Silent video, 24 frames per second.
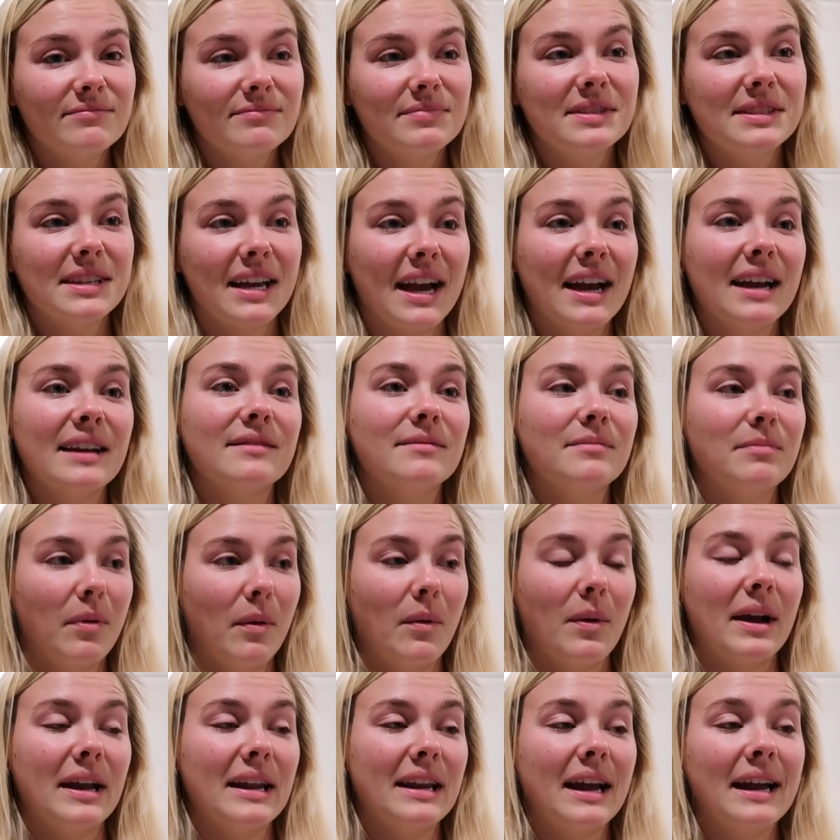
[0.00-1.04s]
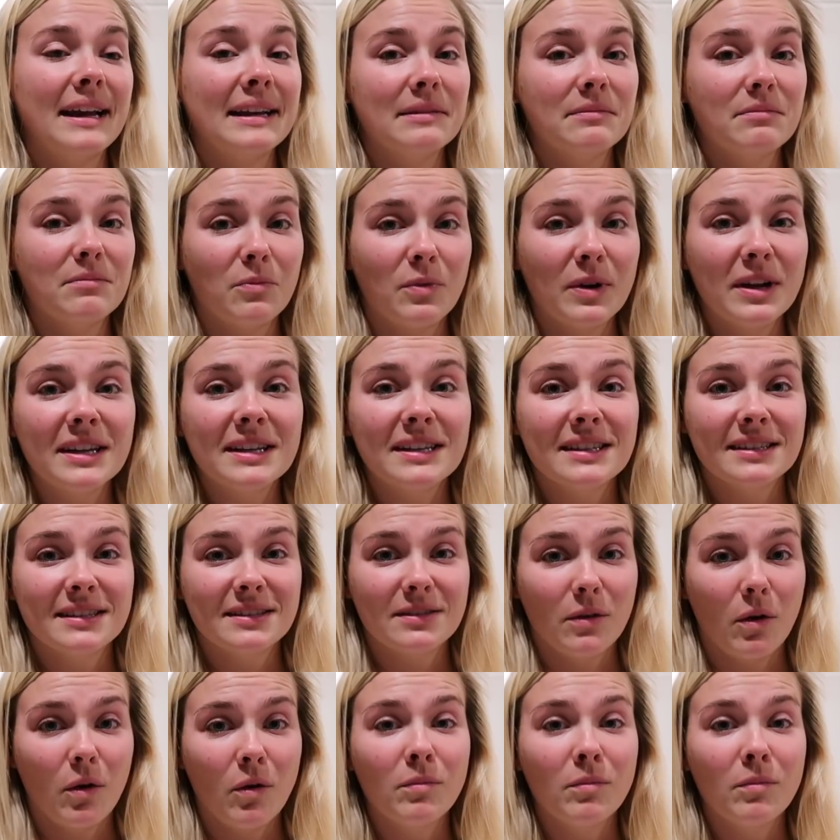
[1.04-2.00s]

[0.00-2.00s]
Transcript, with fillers: side point, I witnessed